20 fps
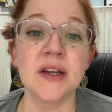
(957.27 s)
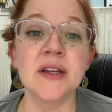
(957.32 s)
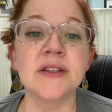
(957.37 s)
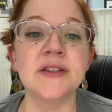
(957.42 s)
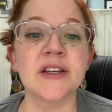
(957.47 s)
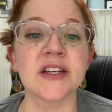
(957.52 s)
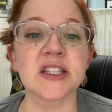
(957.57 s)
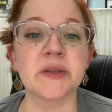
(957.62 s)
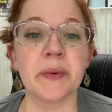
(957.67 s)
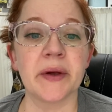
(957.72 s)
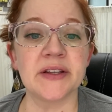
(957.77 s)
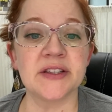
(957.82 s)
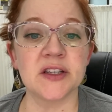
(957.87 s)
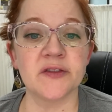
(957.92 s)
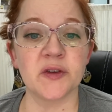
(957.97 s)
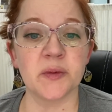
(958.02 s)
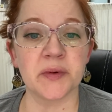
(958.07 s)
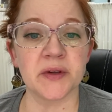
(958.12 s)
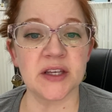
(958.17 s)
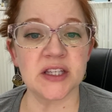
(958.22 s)
"Sixpence,
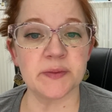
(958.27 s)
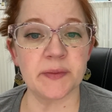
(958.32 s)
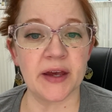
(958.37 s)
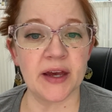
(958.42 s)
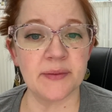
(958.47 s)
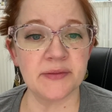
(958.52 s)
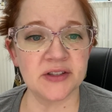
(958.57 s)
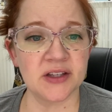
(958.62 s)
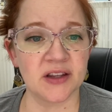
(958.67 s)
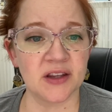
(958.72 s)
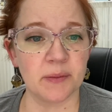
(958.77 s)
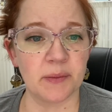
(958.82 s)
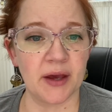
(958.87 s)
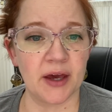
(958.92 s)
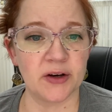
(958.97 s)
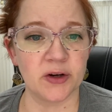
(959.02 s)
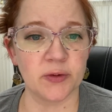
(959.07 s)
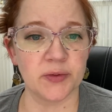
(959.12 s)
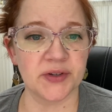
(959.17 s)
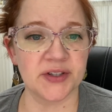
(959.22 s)
if you please, ma'am," said the
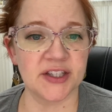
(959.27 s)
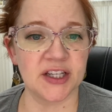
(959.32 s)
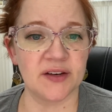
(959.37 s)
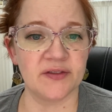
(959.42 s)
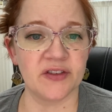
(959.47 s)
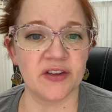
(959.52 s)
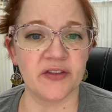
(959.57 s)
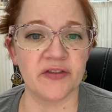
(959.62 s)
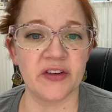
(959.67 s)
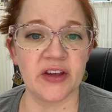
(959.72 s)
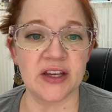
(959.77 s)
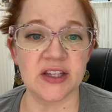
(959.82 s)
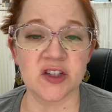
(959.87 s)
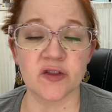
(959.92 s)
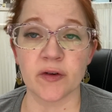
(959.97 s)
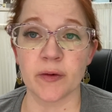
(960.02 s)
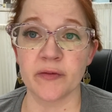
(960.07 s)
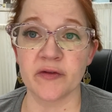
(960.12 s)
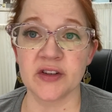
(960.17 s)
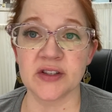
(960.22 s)
man who received the fees
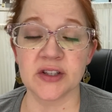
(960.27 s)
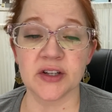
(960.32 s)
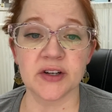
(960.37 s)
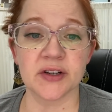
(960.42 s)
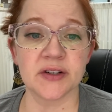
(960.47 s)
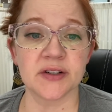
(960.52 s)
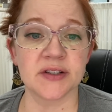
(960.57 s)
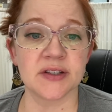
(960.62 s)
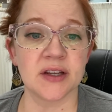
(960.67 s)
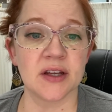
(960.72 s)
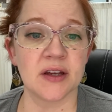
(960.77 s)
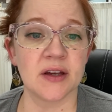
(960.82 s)
from visitors.